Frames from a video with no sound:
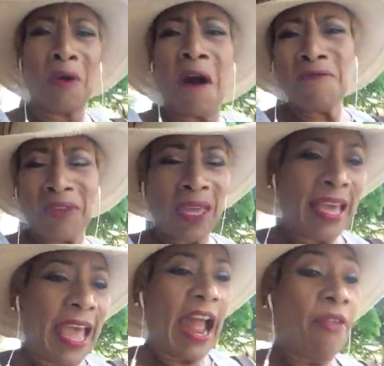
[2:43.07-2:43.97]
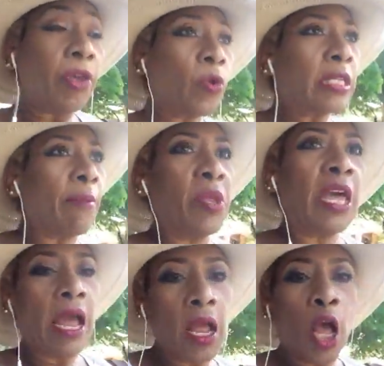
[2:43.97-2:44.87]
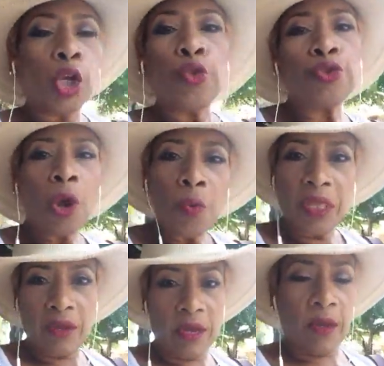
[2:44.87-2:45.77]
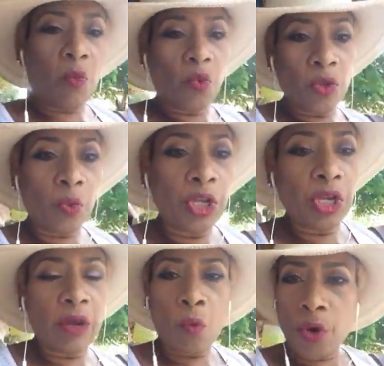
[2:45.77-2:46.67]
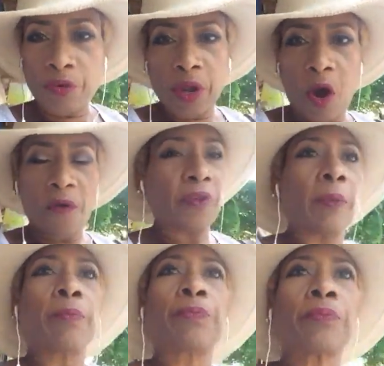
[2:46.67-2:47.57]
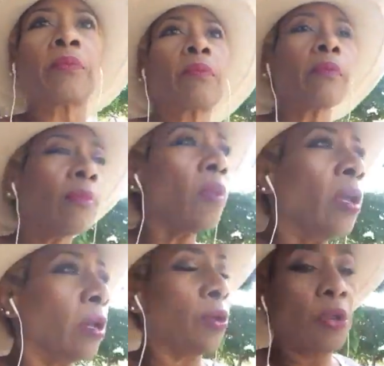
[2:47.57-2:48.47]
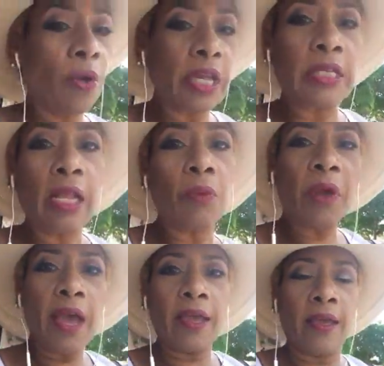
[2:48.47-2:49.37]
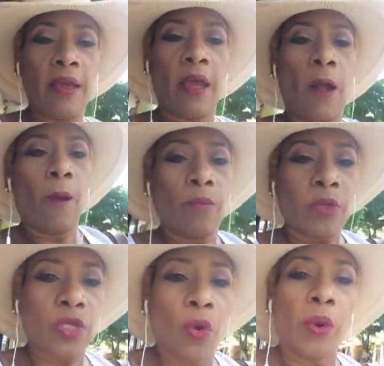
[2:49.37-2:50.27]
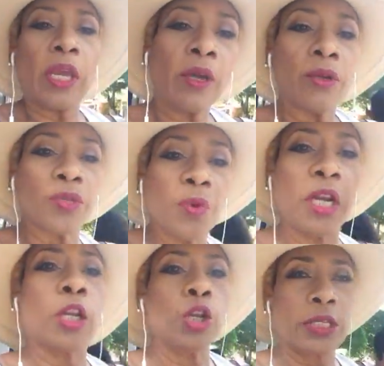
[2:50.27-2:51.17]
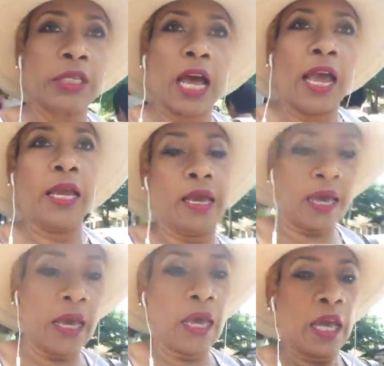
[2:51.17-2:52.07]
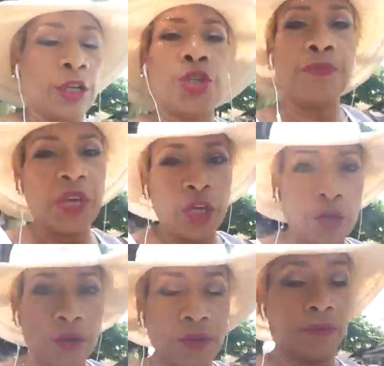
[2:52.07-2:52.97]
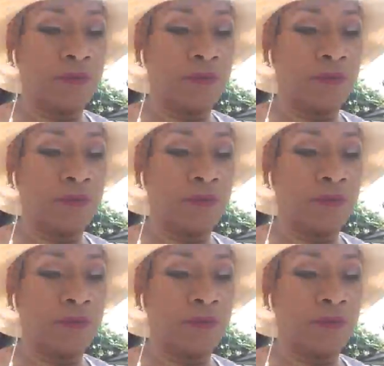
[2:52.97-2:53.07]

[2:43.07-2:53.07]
coffee. And then on top of that, you know when you're getting watery coffee. No, that's not the way. So here's what it looks like to be you.